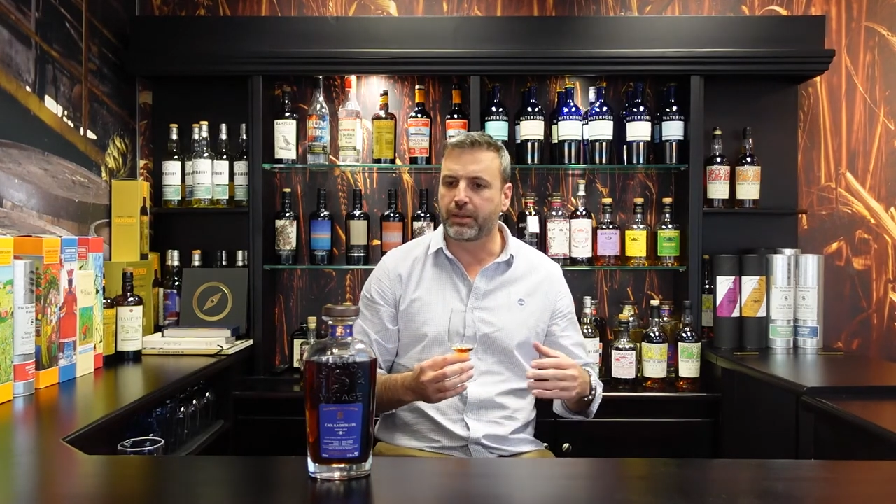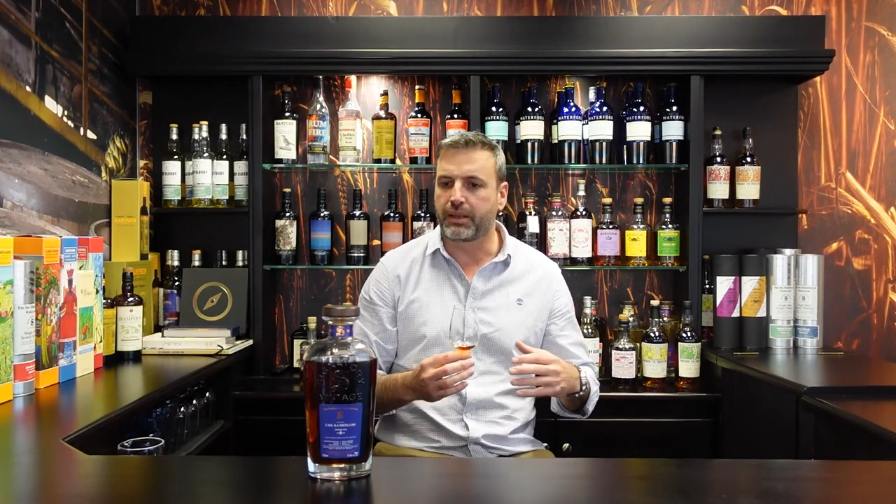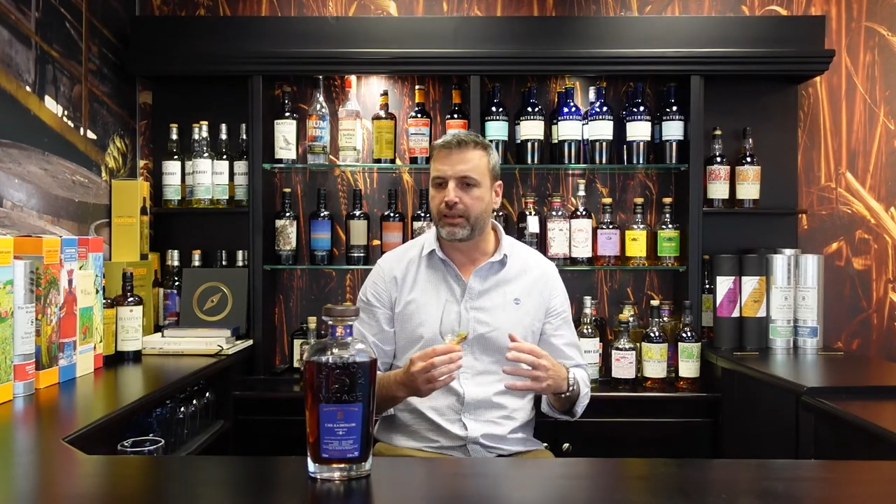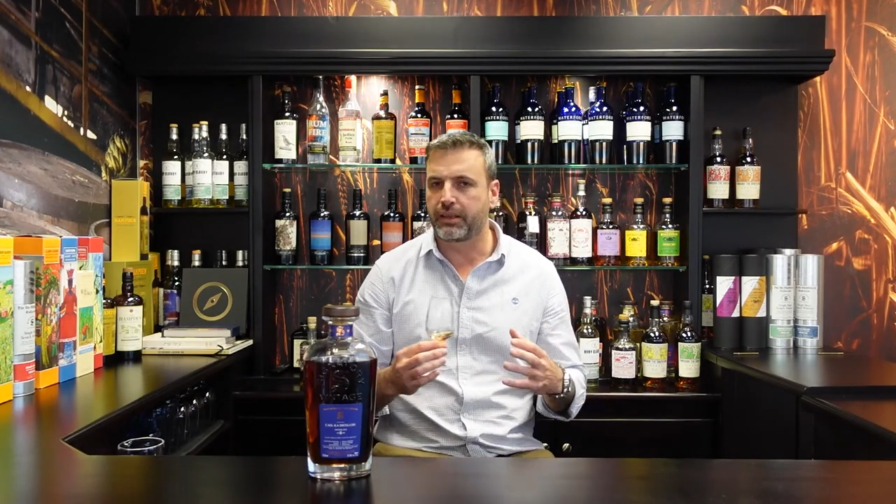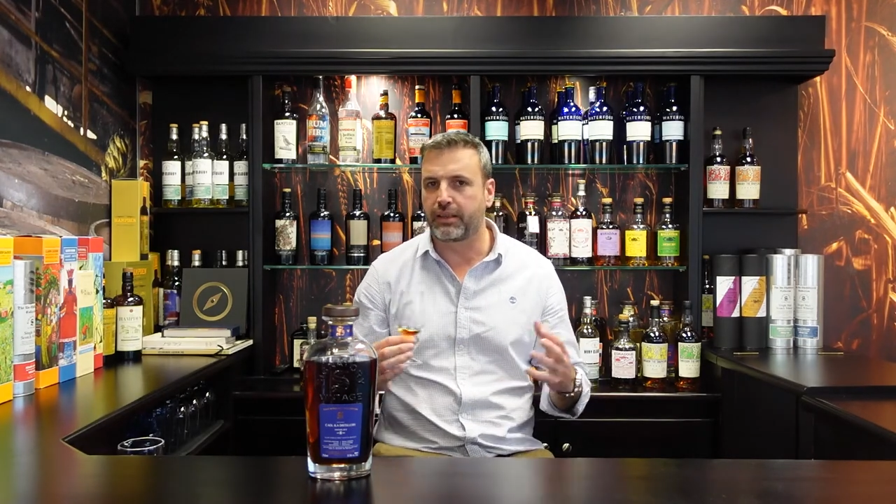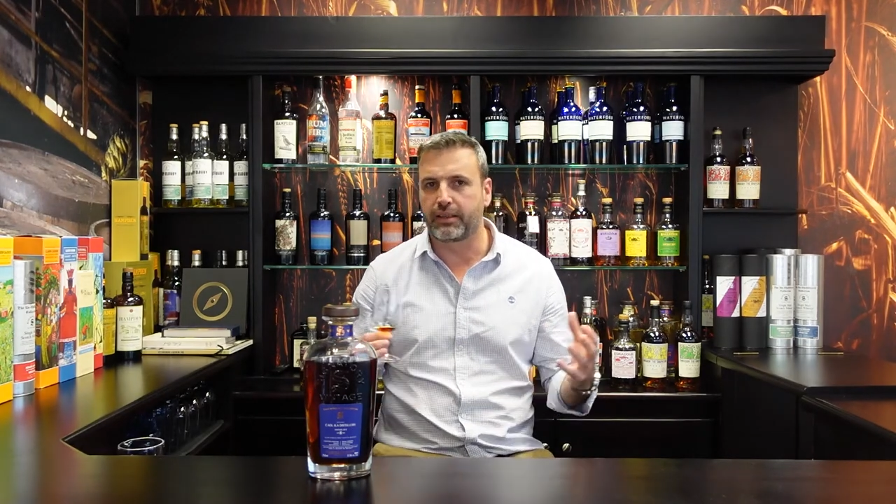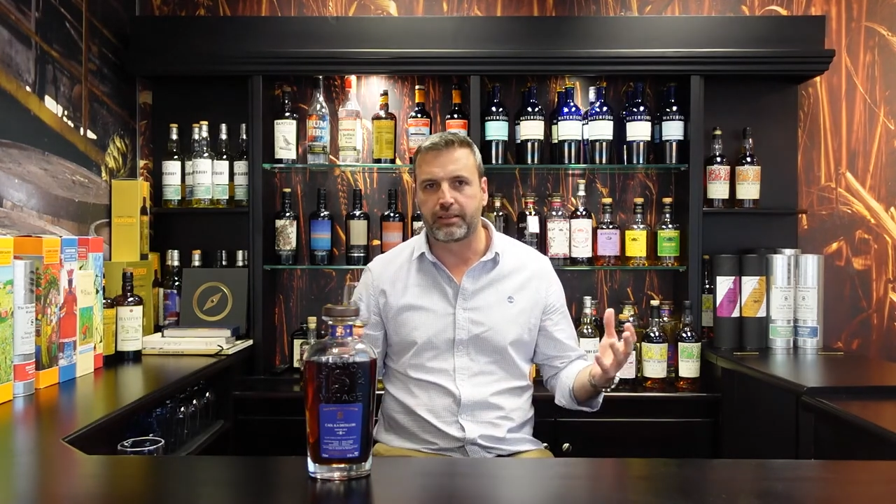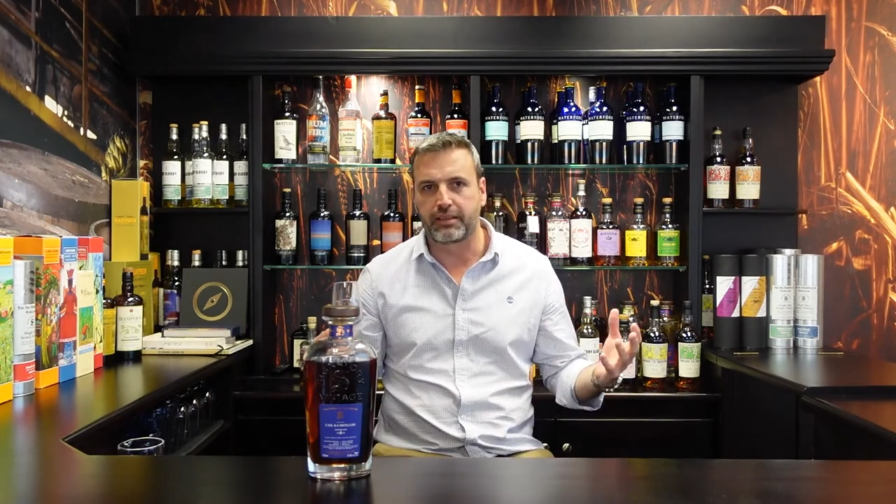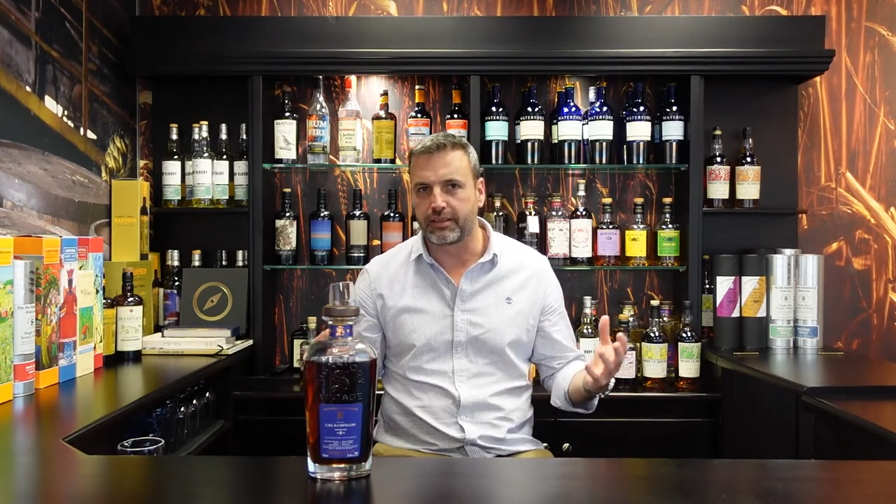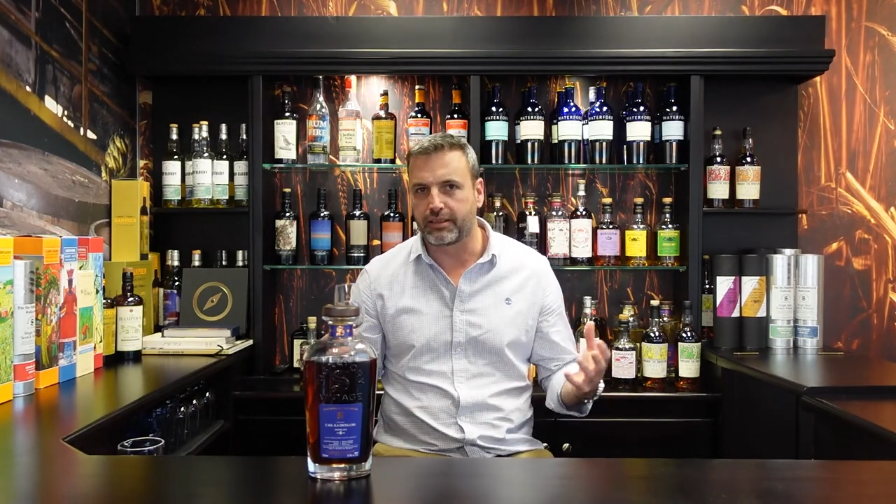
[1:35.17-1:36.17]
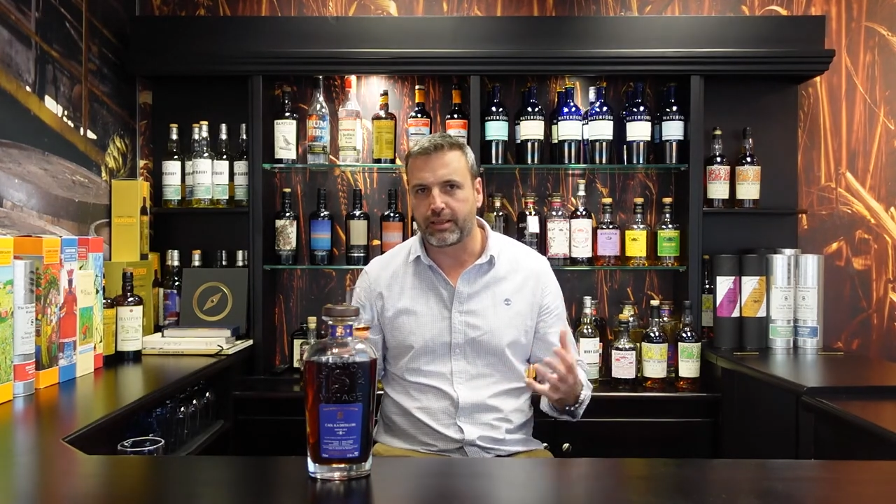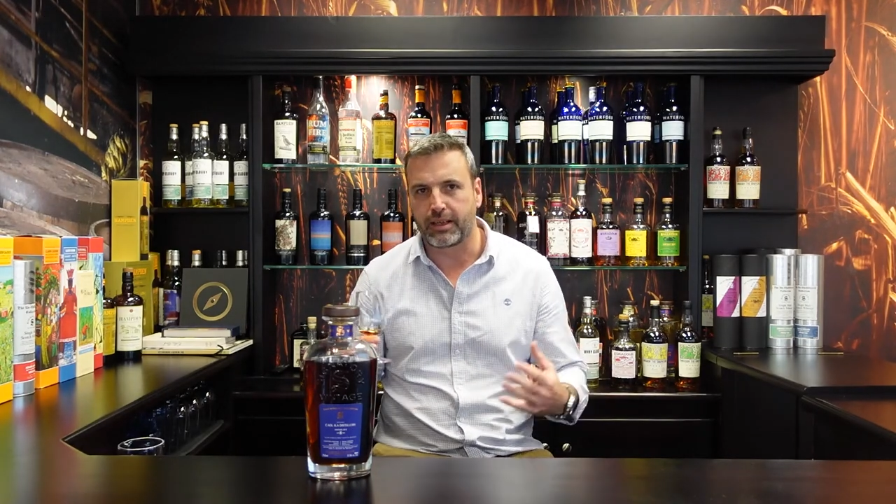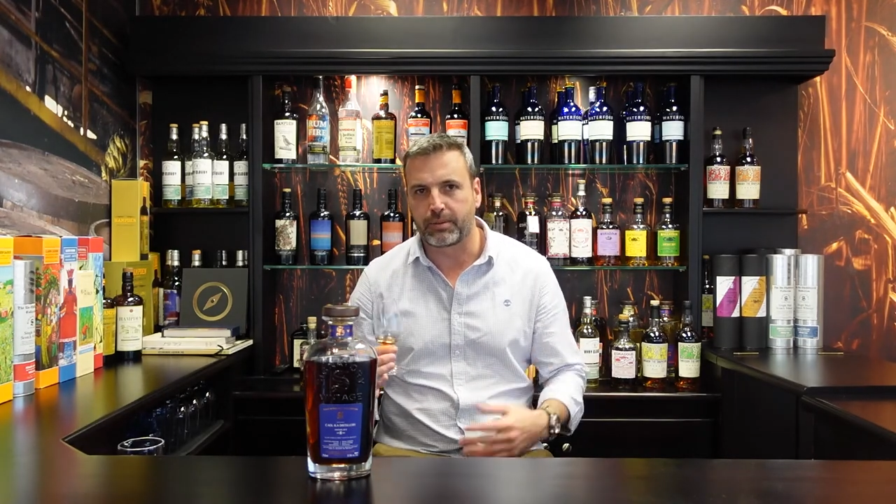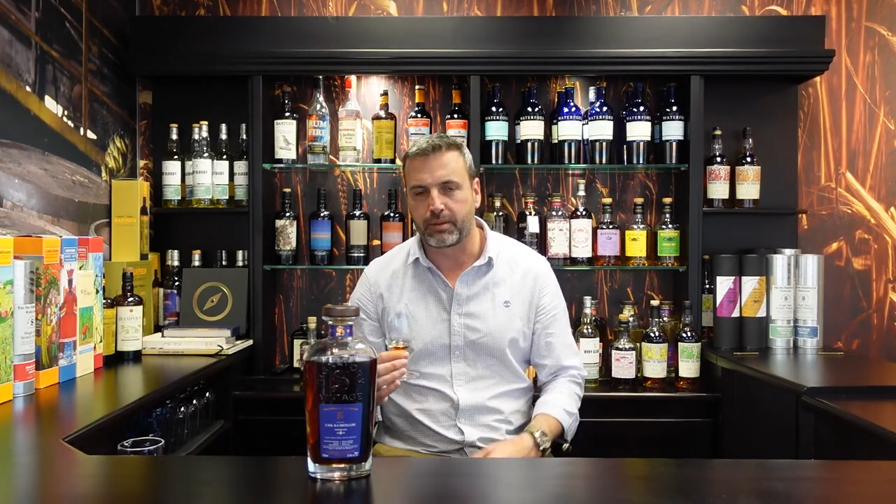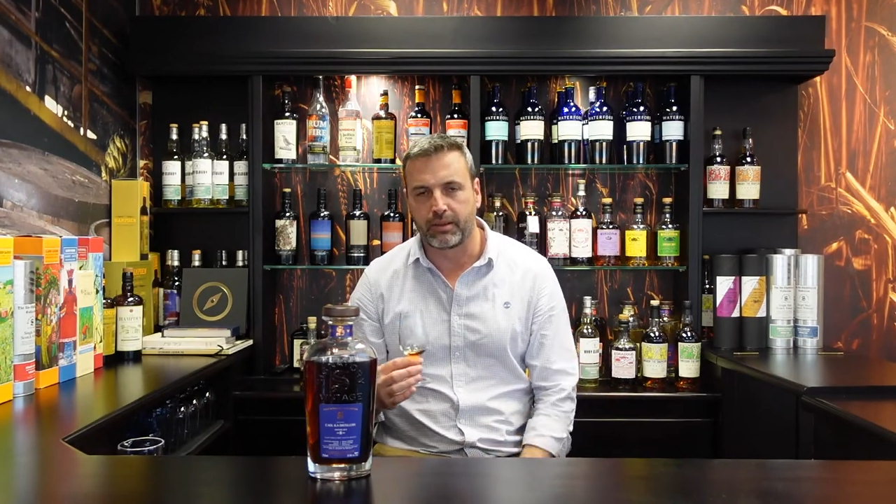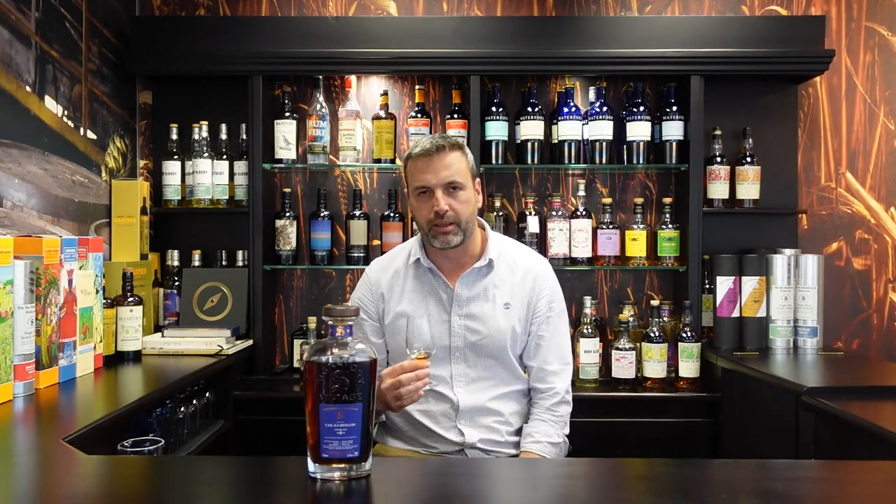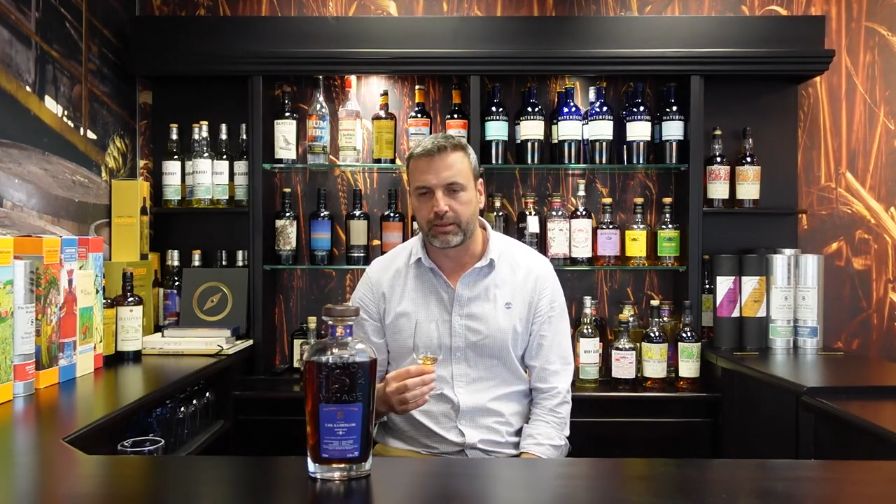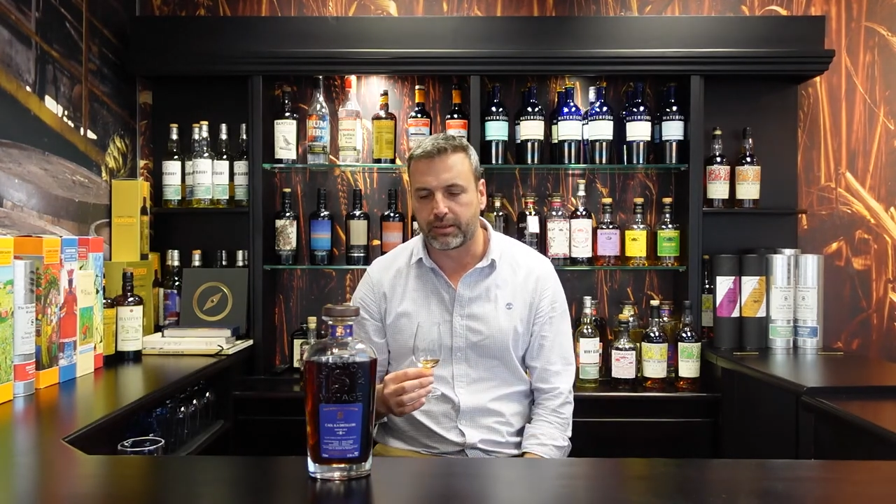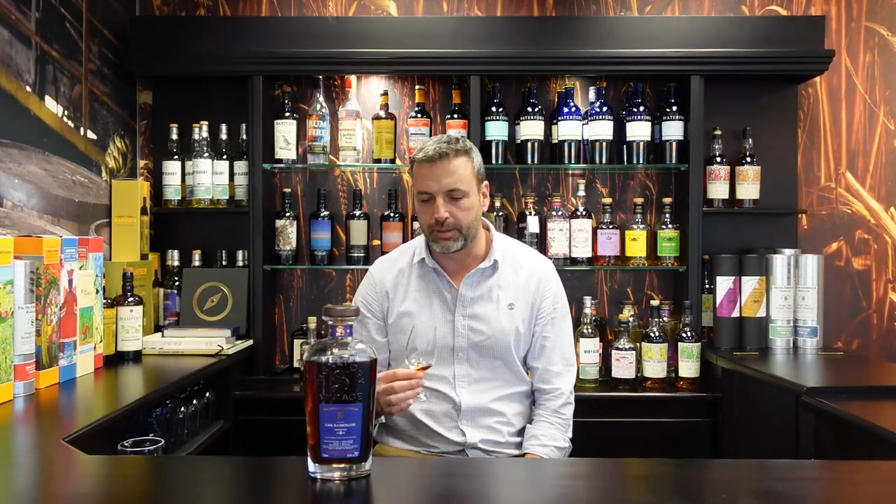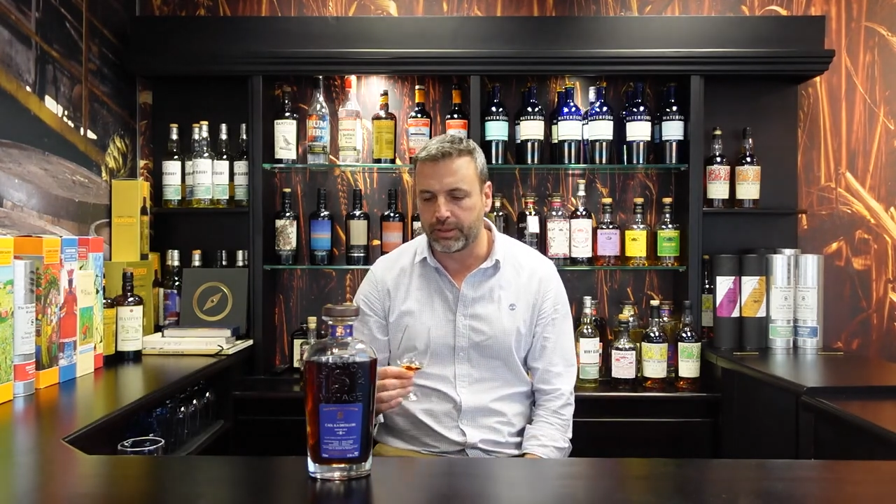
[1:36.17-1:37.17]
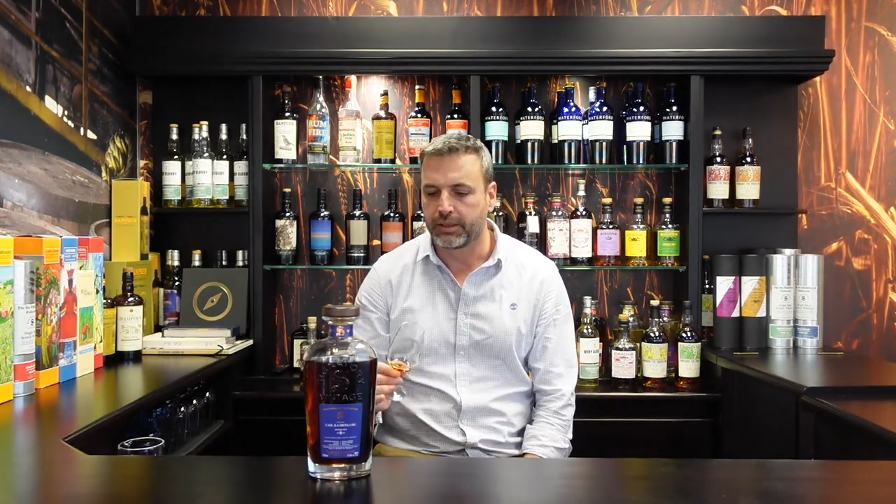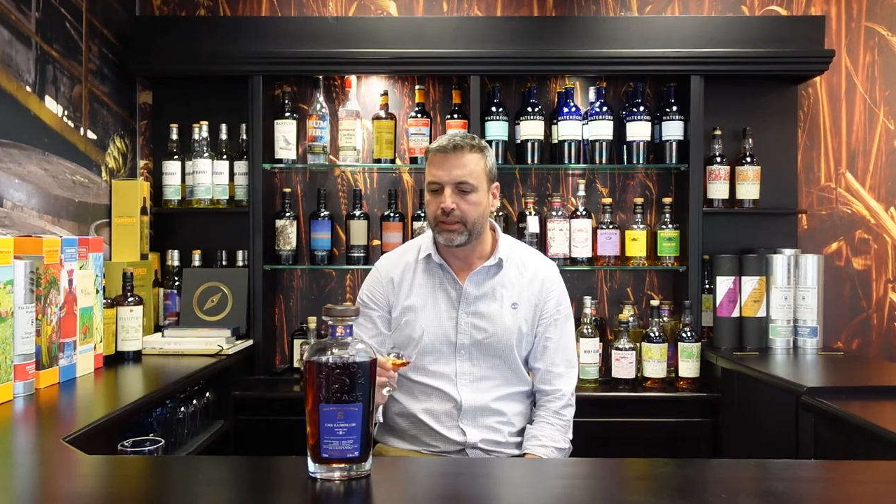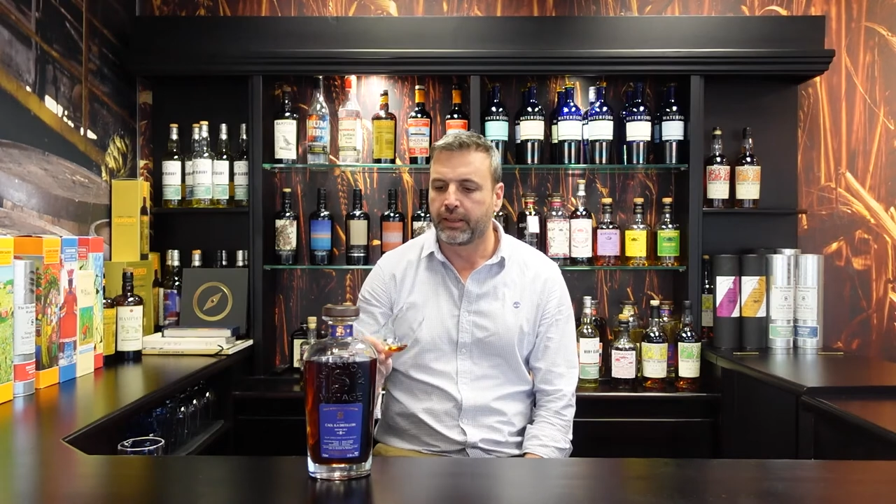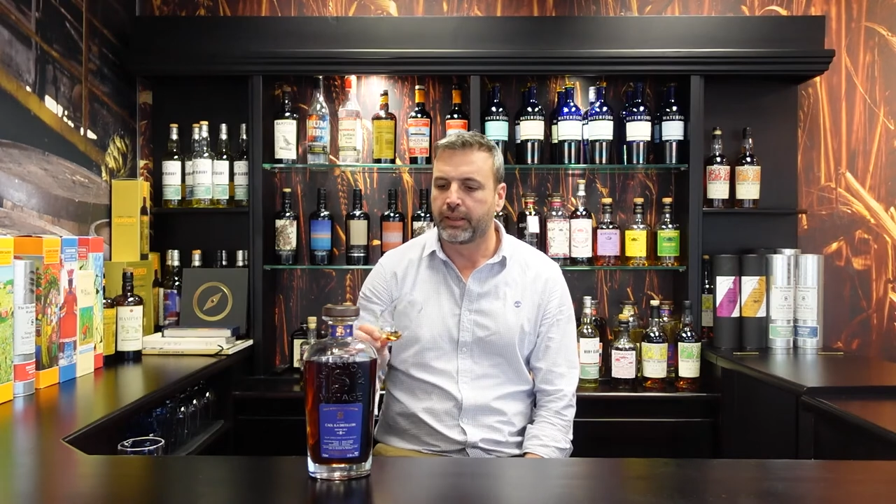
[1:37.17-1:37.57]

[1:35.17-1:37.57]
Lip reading: but here it's absolute alchemy.